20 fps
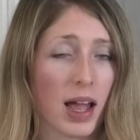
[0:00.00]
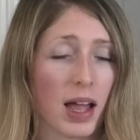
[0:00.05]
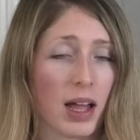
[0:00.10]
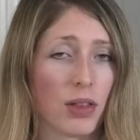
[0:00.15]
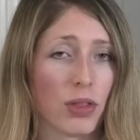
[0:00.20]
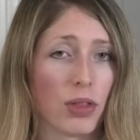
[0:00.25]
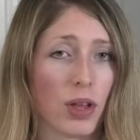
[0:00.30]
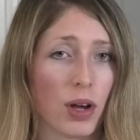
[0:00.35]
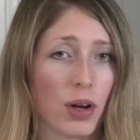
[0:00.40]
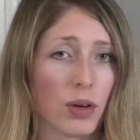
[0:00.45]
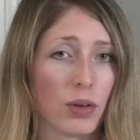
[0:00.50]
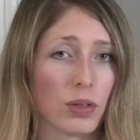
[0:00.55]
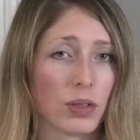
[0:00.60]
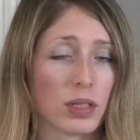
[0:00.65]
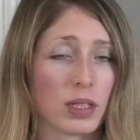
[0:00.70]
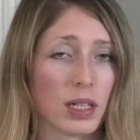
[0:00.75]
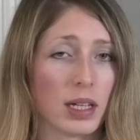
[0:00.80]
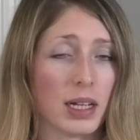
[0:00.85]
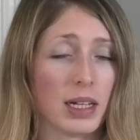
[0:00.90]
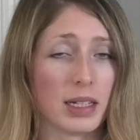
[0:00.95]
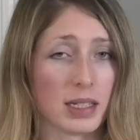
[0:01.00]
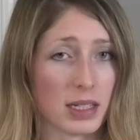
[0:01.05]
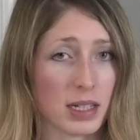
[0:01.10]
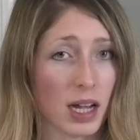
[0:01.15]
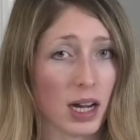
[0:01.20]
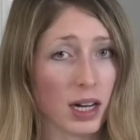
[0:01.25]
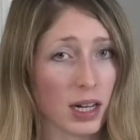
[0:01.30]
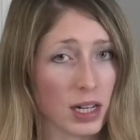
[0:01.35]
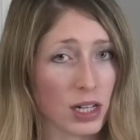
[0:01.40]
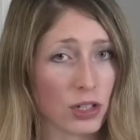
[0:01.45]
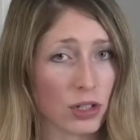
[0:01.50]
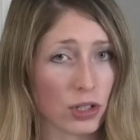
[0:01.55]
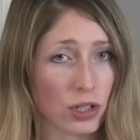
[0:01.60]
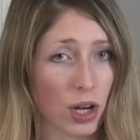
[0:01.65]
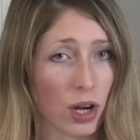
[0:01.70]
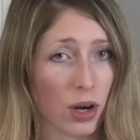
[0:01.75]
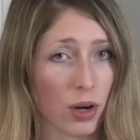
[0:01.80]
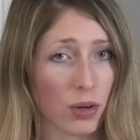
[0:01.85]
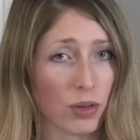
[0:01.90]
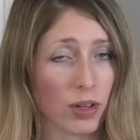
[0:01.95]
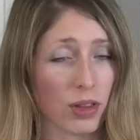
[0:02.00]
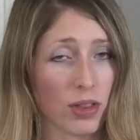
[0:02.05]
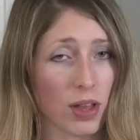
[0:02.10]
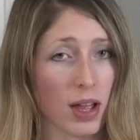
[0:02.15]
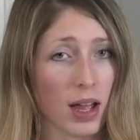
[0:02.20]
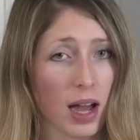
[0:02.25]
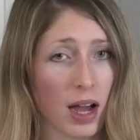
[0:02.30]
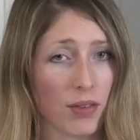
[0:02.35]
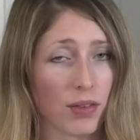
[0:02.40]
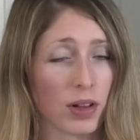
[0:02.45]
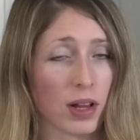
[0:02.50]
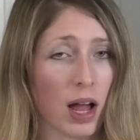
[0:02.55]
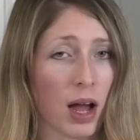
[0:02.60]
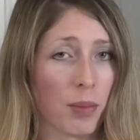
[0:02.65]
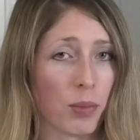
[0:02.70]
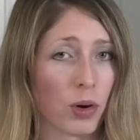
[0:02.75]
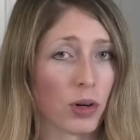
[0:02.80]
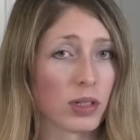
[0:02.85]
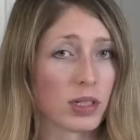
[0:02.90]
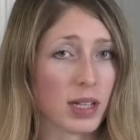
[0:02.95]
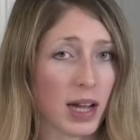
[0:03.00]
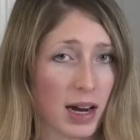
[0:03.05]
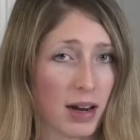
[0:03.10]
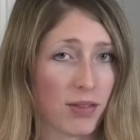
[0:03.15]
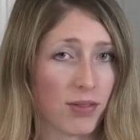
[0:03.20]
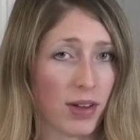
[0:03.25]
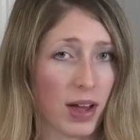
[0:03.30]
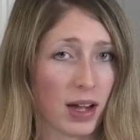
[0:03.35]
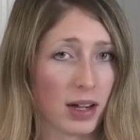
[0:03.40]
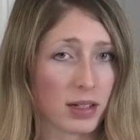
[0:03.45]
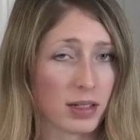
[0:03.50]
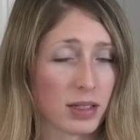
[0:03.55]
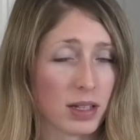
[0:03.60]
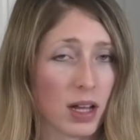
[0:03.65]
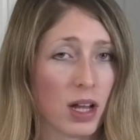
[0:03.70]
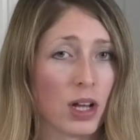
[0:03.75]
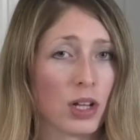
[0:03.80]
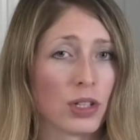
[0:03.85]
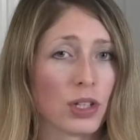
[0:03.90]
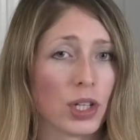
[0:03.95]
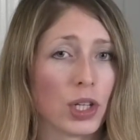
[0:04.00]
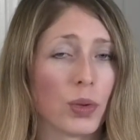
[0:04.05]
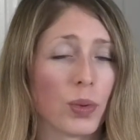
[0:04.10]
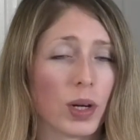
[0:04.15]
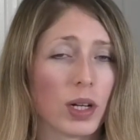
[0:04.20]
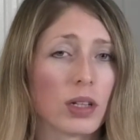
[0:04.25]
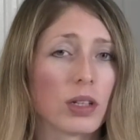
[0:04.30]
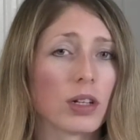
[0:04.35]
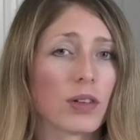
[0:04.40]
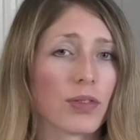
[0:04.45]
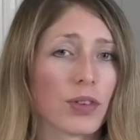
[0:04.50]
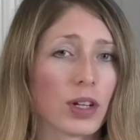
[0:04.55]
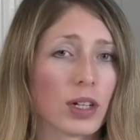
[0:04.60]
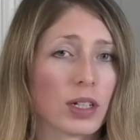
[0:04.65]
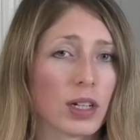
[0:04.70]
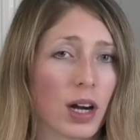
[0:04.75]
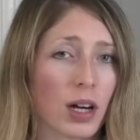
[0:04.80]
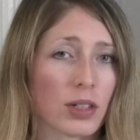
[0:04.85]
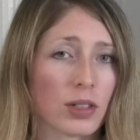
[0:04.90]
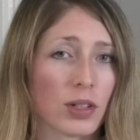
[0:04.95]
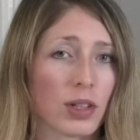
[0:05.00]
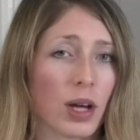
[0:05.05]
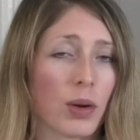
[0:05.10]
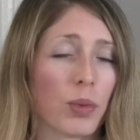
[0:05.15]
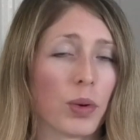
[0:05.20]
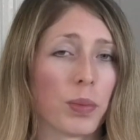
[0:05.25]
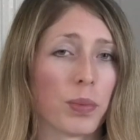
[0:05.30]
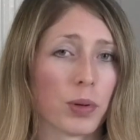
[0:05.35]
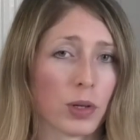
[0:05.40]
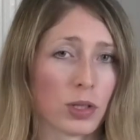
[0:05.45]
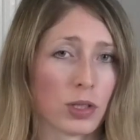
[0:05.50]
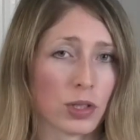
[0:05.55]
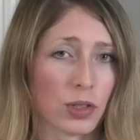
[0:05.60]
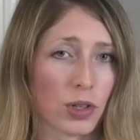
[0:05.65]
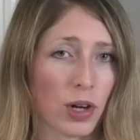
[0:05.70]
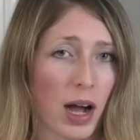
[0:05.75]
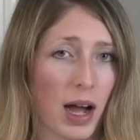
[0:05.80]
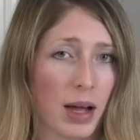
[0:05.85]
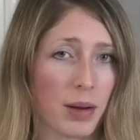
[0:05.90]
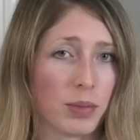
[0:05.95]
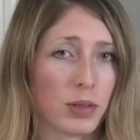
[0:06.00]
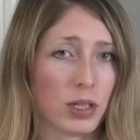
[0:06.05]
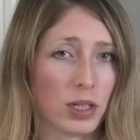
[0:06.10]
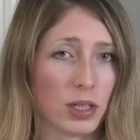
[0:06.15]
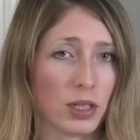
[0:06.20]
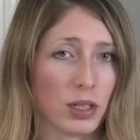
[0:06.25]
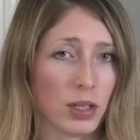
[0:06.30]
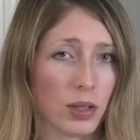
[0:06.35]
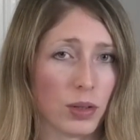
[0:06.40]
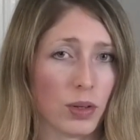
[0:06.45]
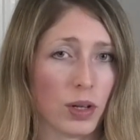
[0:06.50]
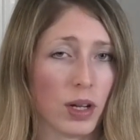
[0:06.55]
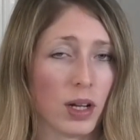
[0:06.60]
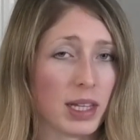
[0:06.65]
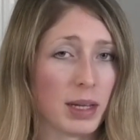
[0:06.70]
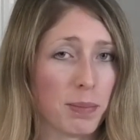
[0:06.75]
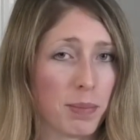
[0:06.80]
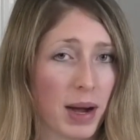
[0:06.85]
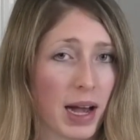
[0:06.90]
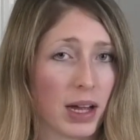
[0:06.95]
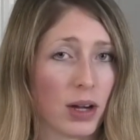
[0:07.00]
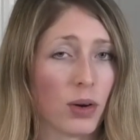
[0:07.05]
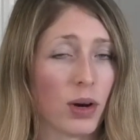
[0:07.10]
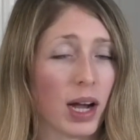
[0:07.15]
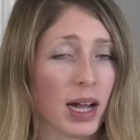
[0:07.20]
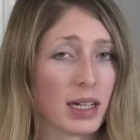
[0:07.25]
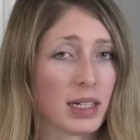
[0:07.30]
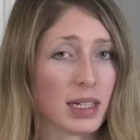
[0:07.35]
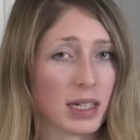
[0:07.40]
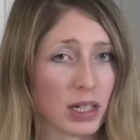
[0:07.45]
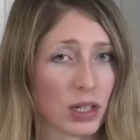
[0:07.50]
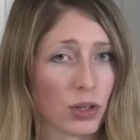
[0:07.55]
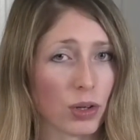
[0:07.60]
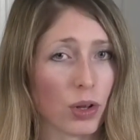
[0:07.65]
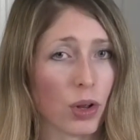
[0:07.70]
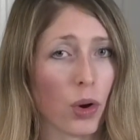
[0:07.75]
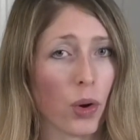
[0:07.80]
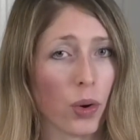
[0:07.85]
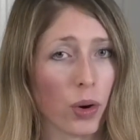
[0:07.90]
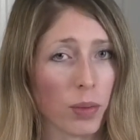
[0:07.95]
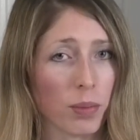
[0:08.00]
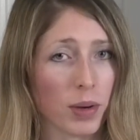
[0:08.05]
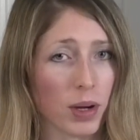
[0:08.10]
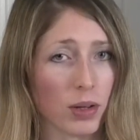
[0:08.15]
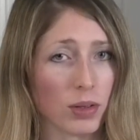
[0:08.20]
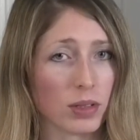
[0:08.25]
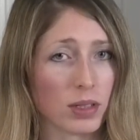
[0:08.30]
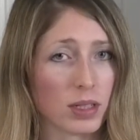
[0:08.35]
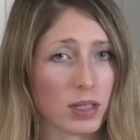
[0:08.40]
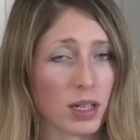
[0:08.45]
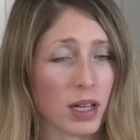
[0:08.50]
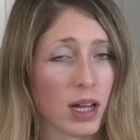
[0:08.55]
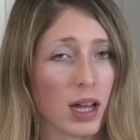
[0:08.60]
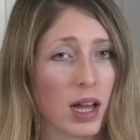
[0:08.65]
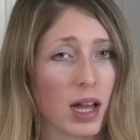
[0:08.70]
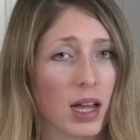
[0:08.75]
And those in studies show that they have a lot more side effects. So you want to look for a doctor that will prescribe to you the bioidentical hormones.